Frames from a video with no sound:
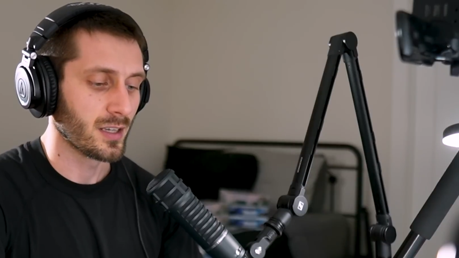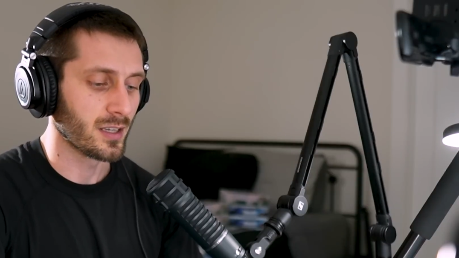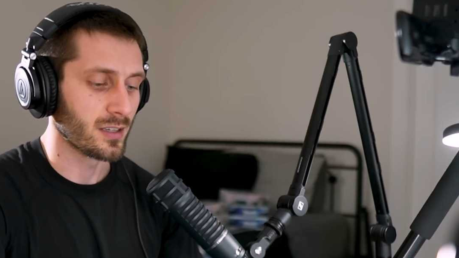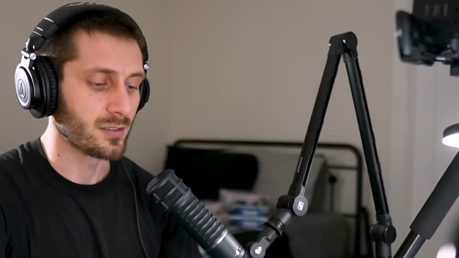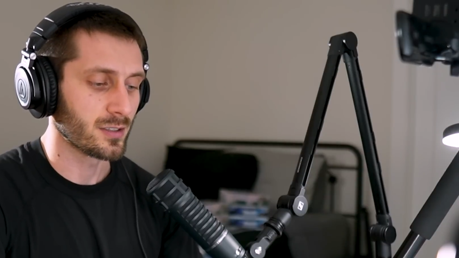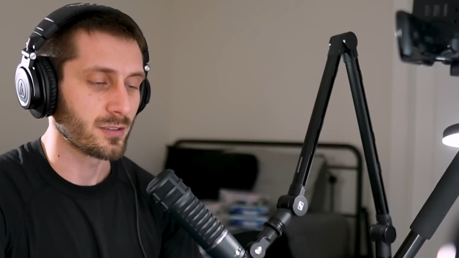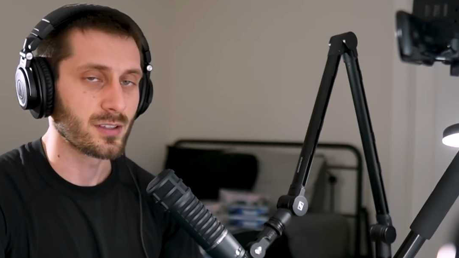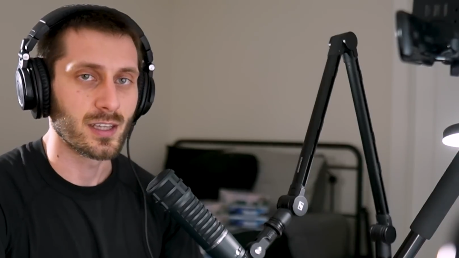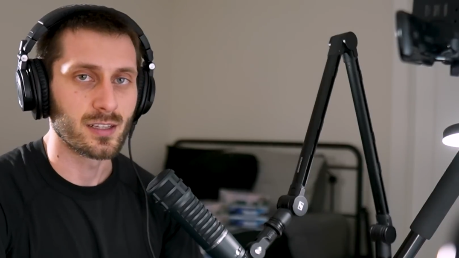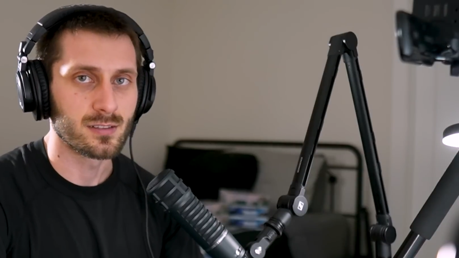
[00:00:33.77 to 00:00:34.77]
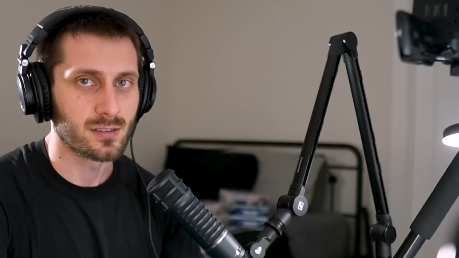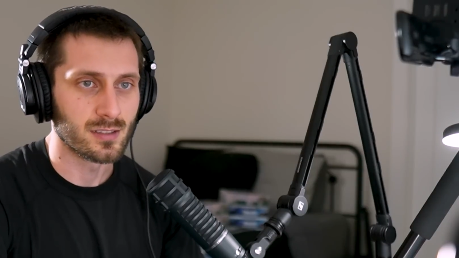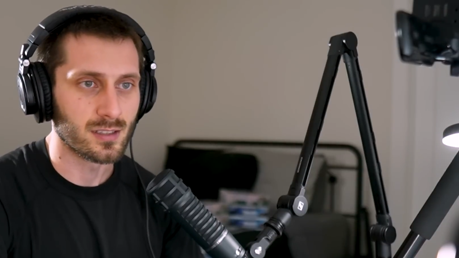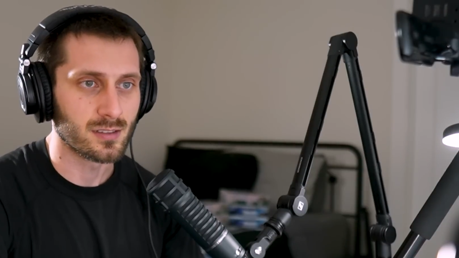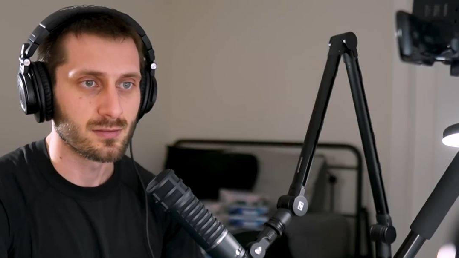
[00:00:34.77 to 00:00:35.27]
and turning that into
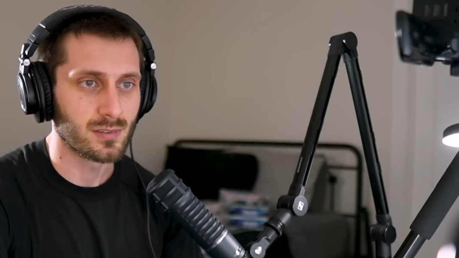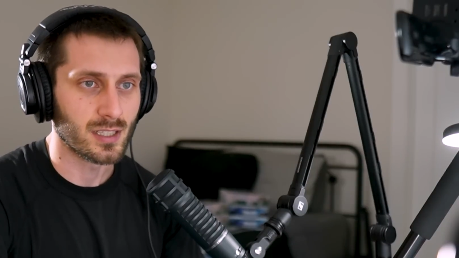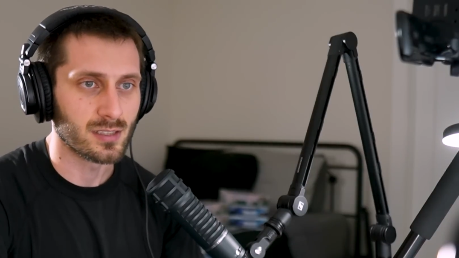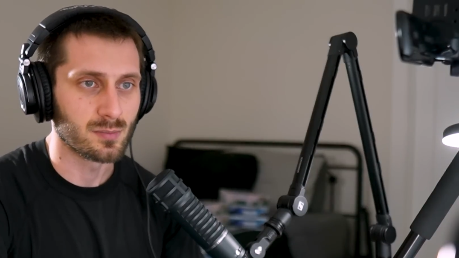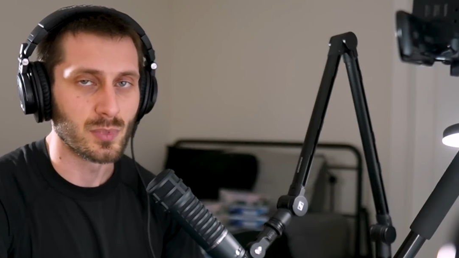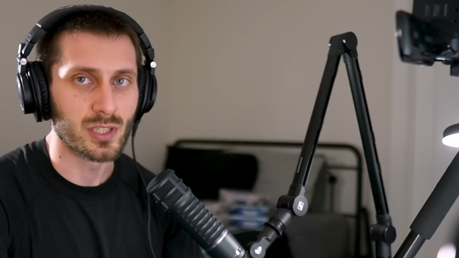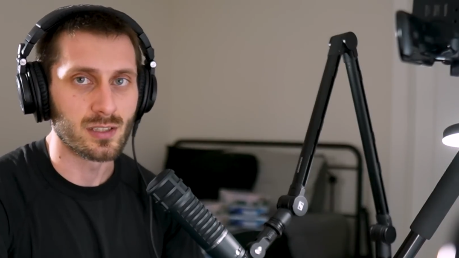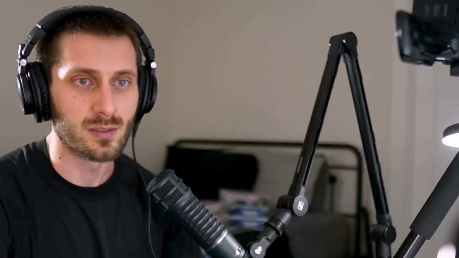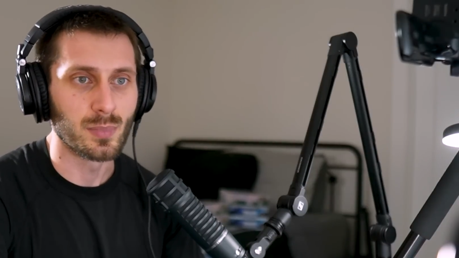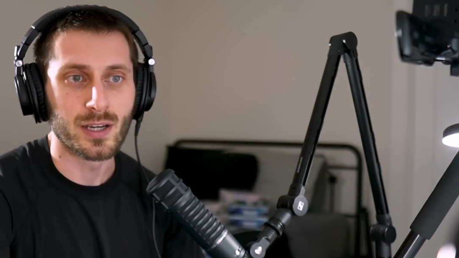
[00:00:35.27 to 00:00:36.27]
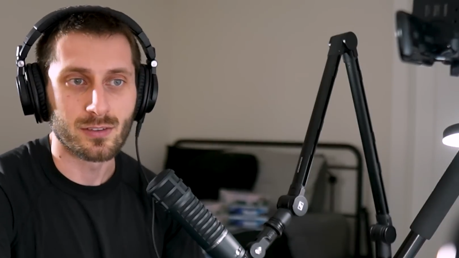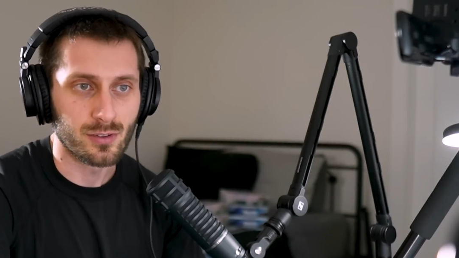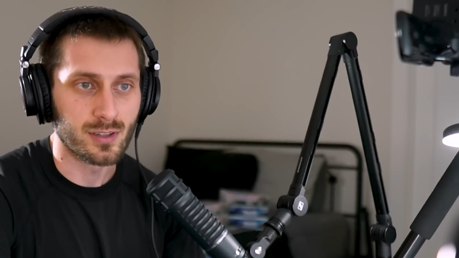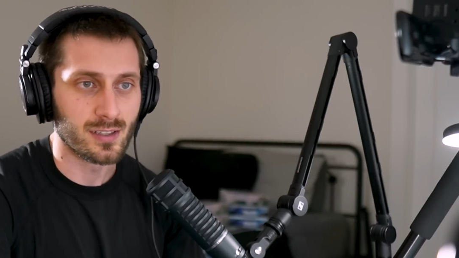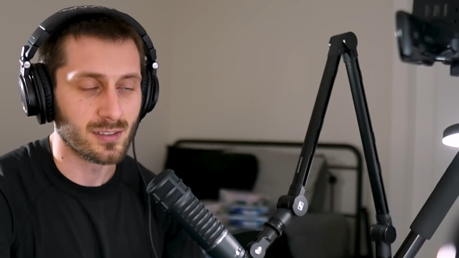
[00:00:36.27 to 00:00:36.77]
like, I guess, money to buy
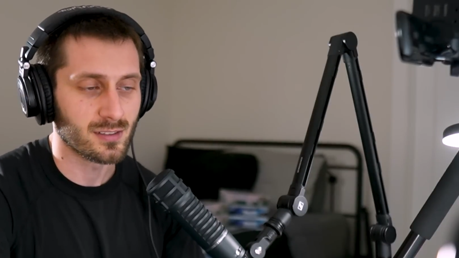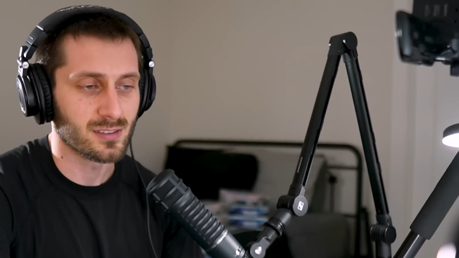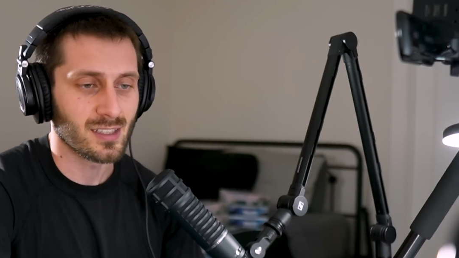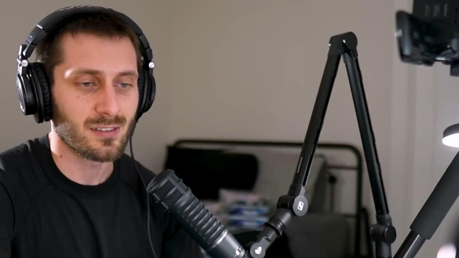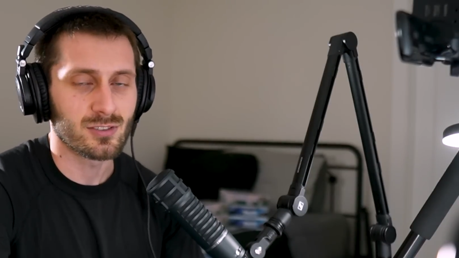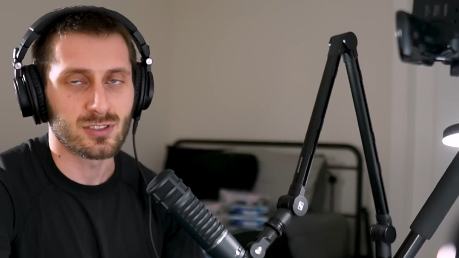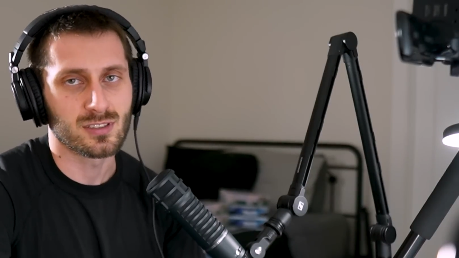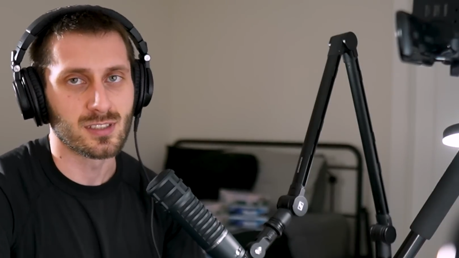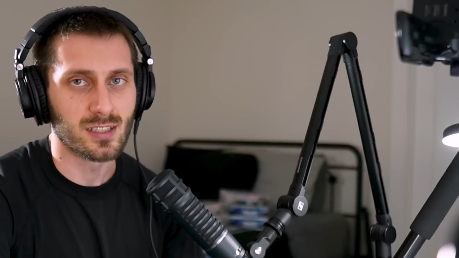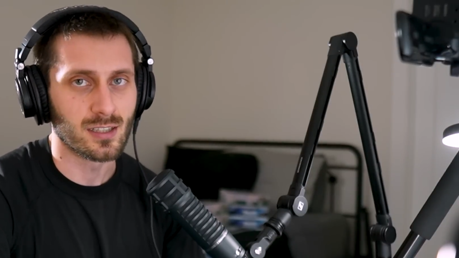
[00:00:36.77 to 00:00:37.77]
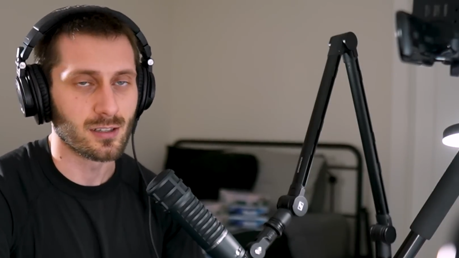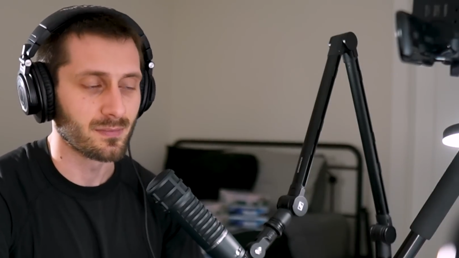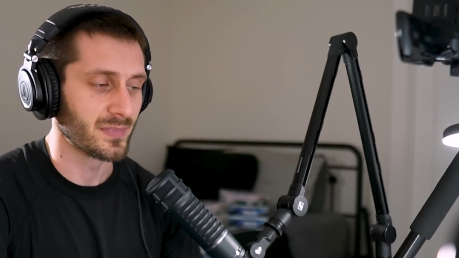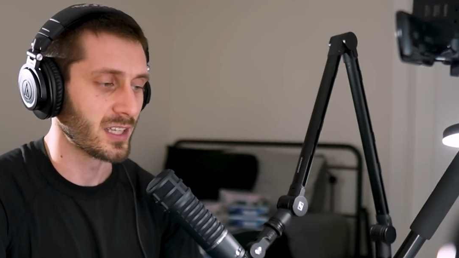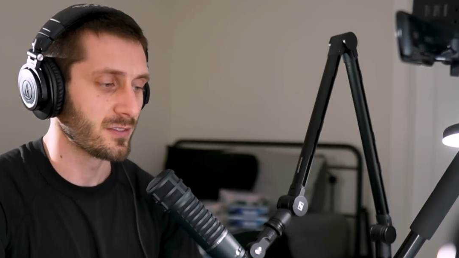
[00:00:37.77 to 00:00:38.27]
other things, because a lot of it's just sitting there.
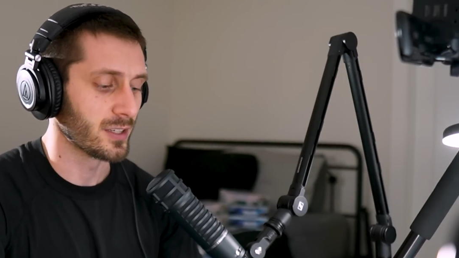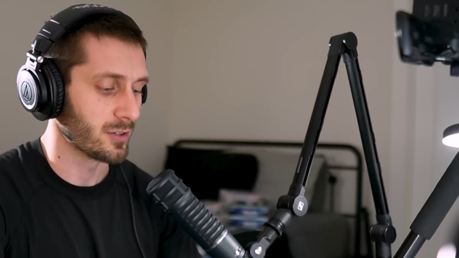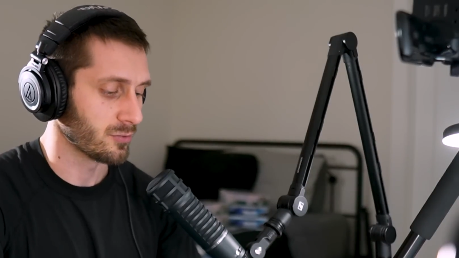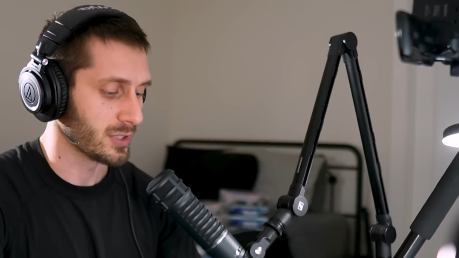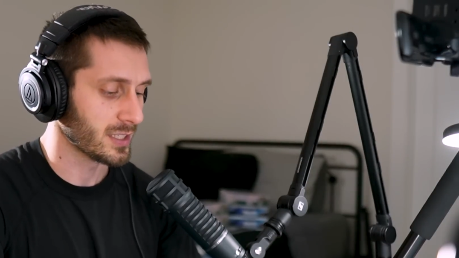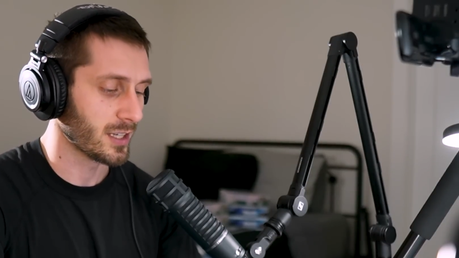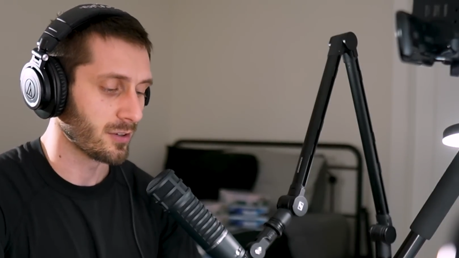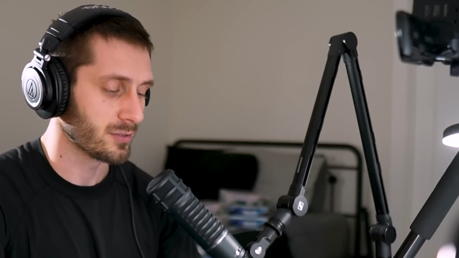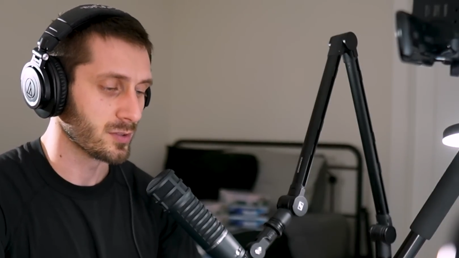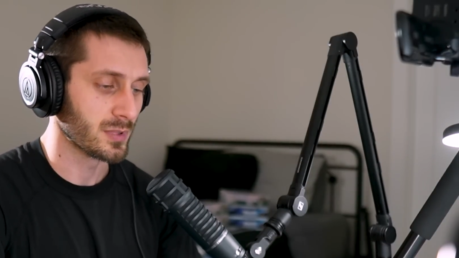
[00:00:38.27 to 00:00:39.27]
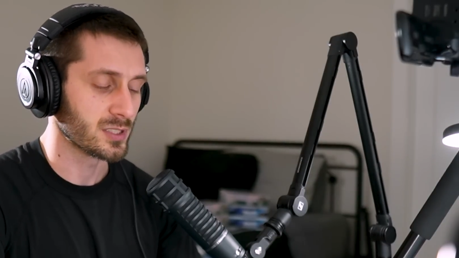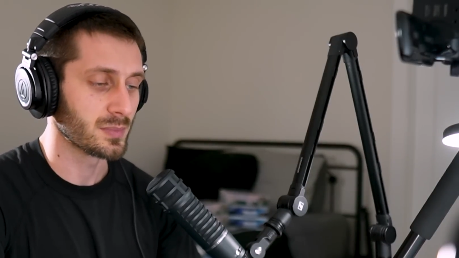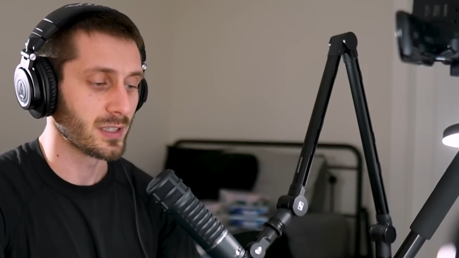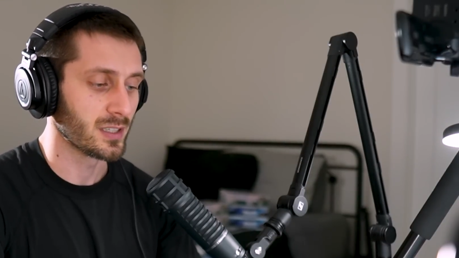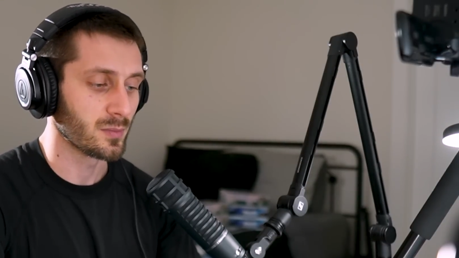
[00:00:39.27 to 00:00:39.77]
A lot of it I don't really care too much
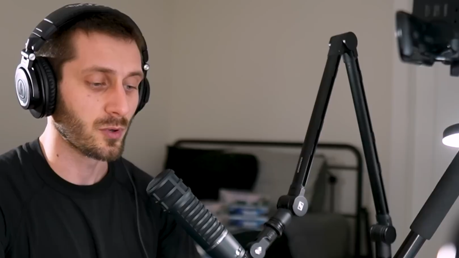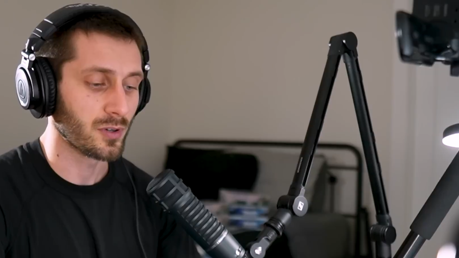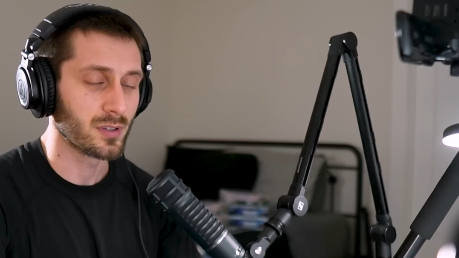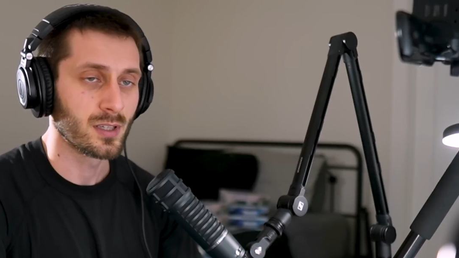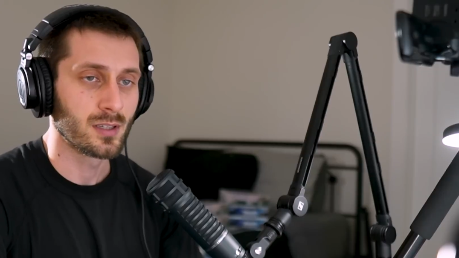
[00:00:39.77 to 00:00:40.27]
about anymore.